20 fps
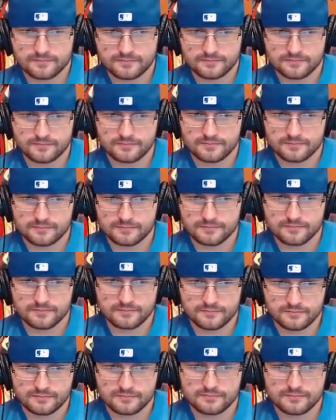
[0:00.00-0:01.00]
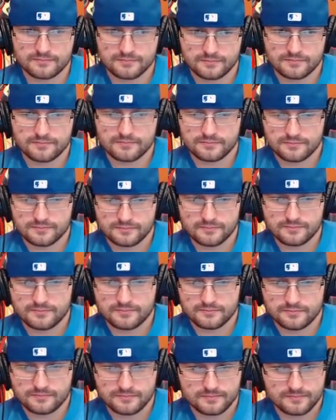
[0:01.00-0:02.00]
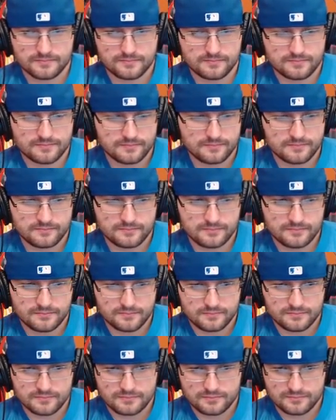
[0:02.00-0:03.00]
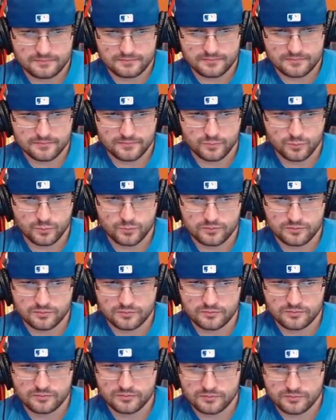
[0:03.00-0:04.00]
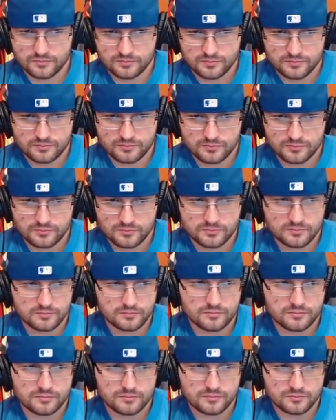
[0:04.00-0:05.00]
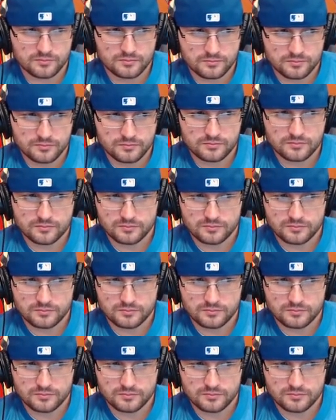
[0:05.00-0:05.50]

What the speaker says: The person shown says nothing.